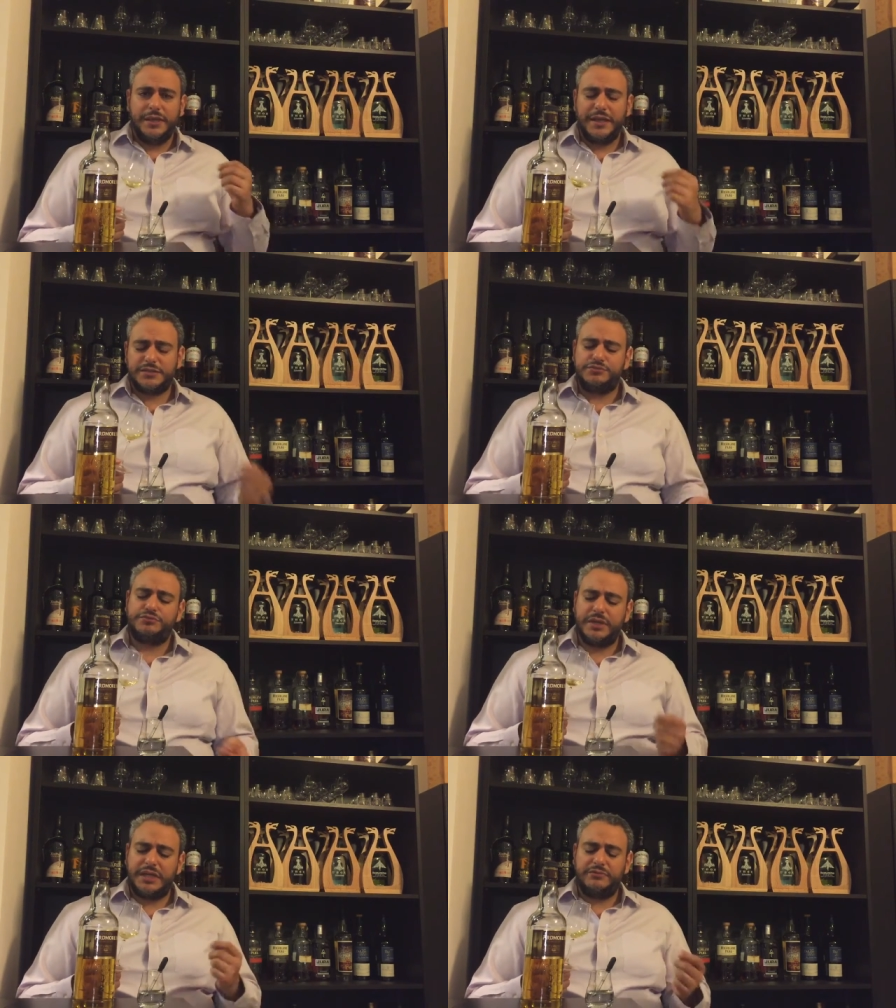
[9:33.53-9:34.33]
It's
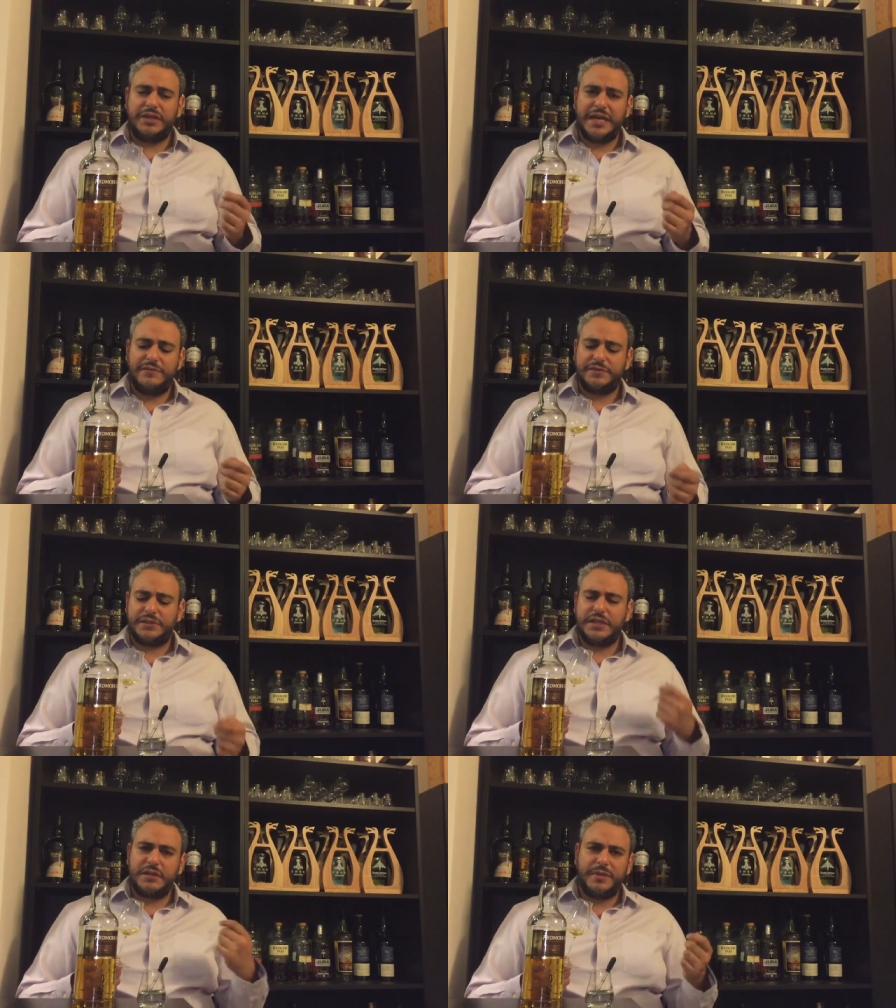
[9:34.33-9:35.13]
really, really
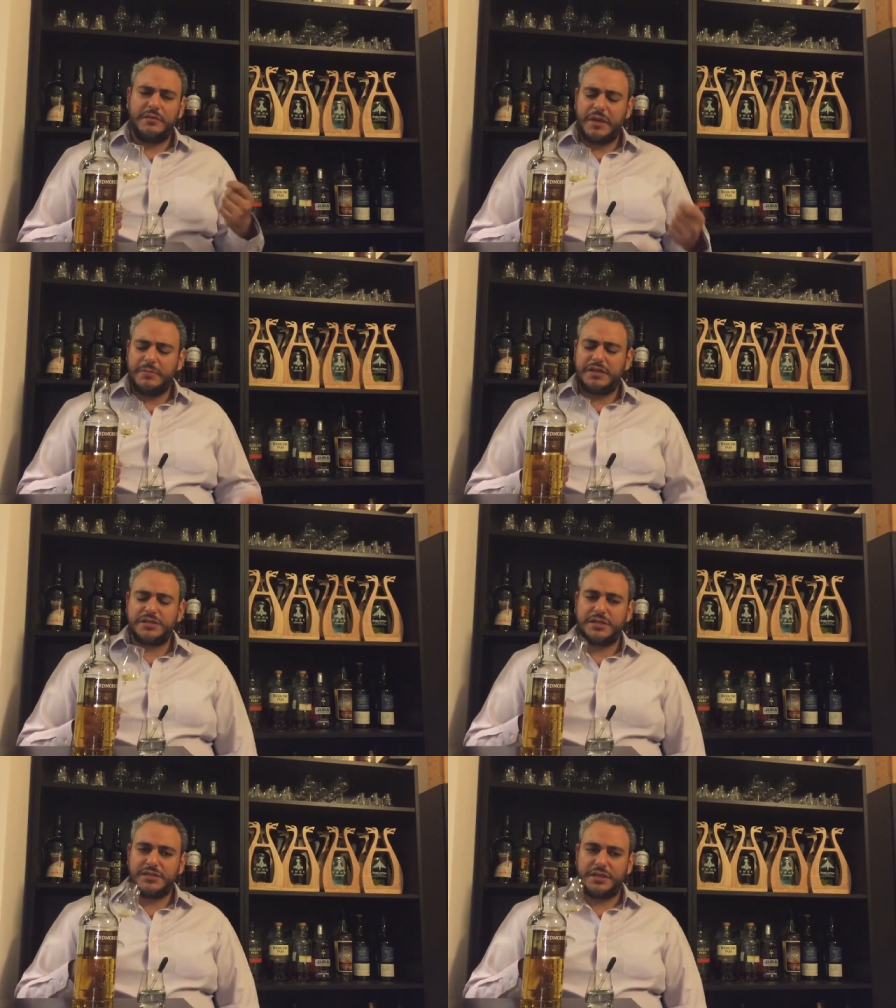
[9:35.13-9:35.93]
evident, and a bit, maybe
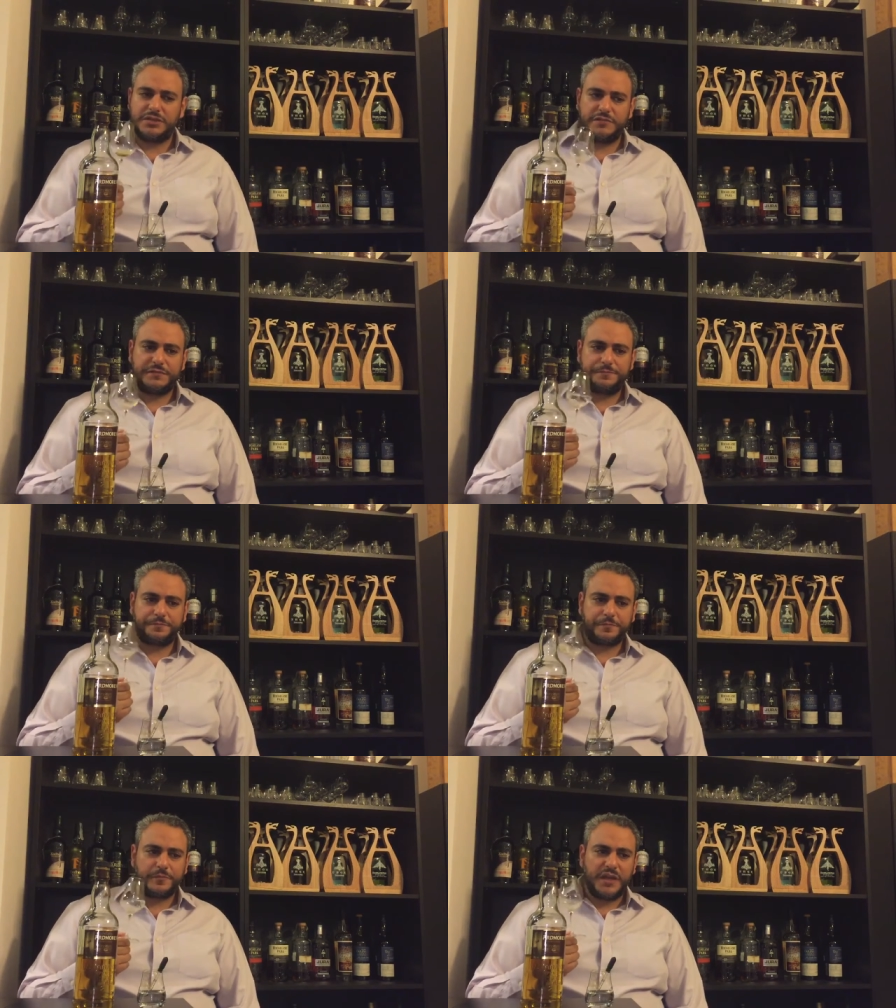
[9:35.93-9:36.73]
just a touch of
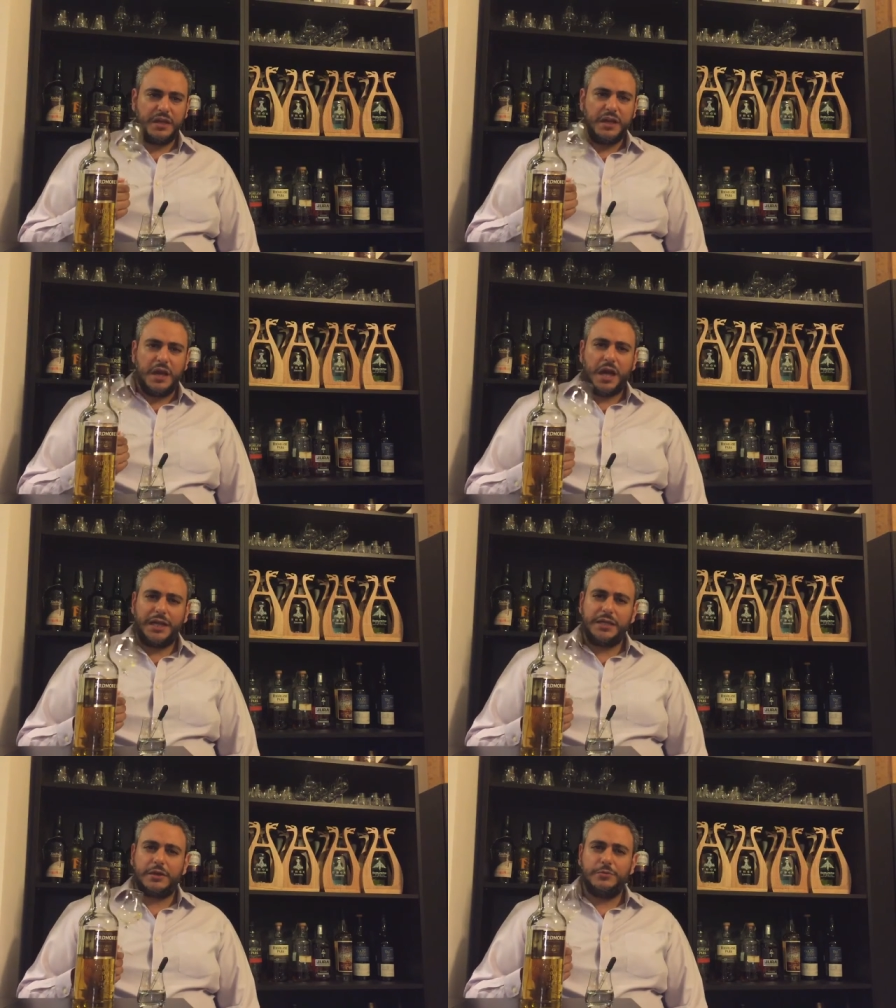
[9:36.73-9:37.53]

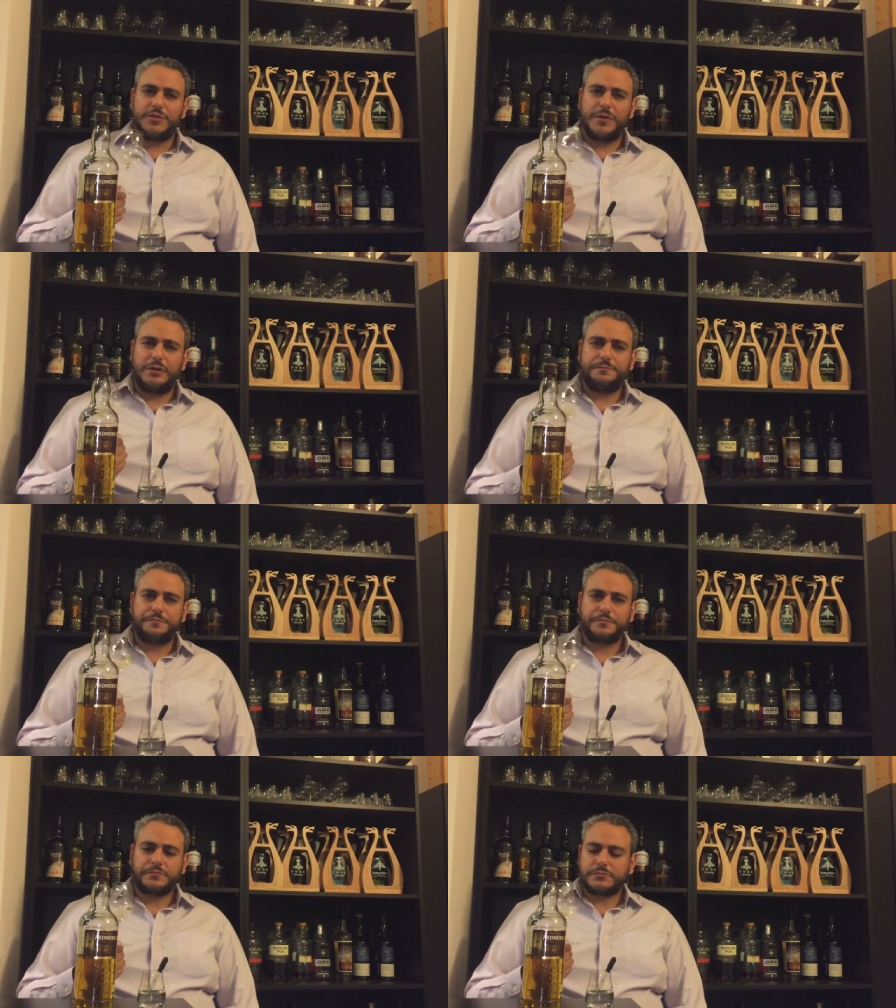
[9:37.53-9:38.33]
honeycomb as well.
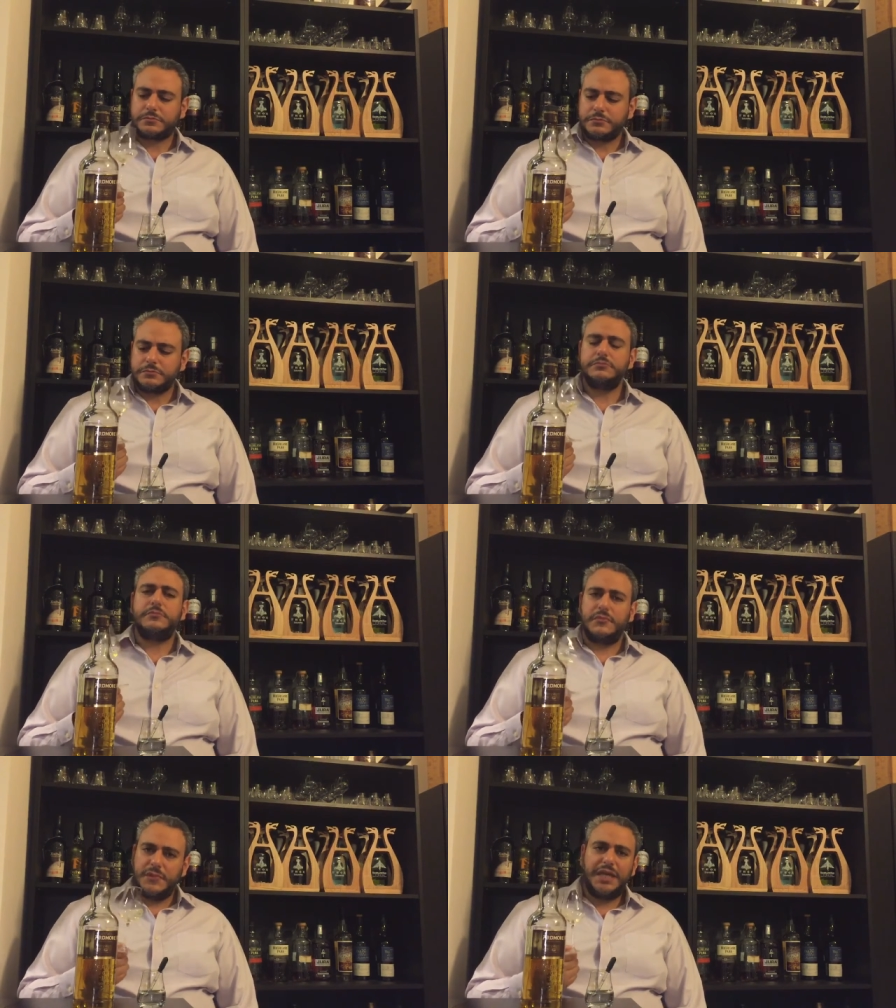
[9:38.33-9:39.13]

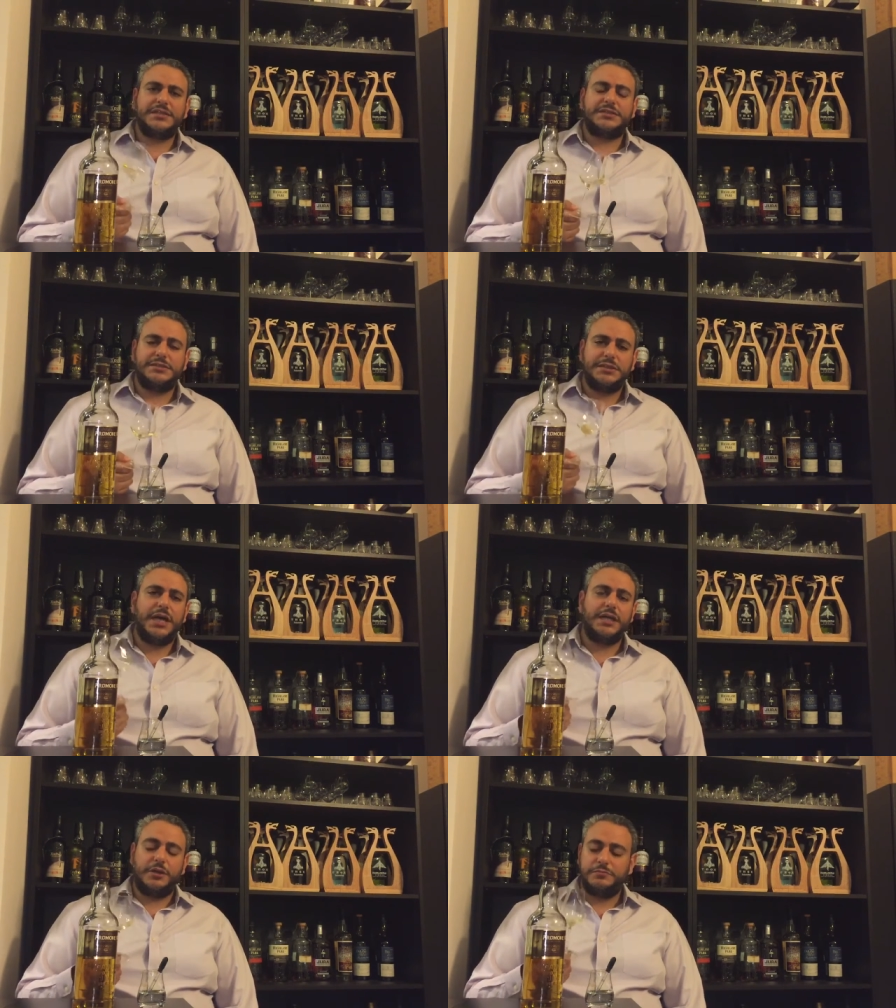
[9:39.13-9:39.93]
Yes,
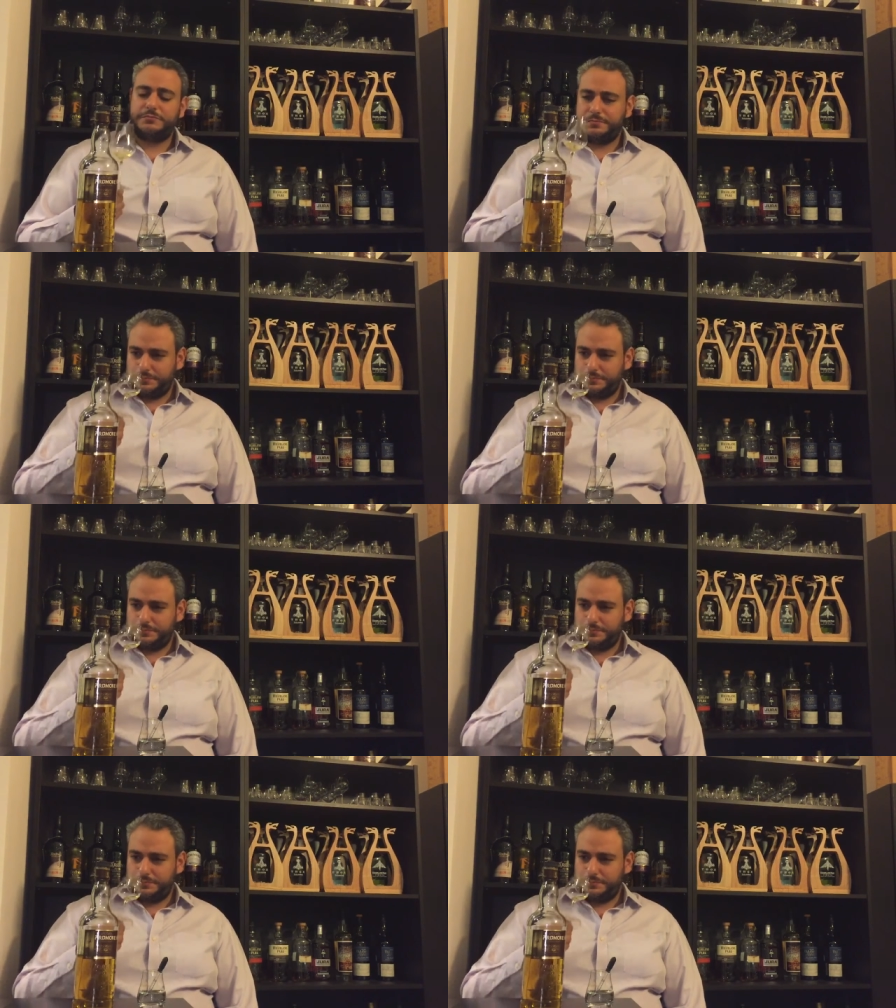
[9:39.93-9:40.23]
honeycomb.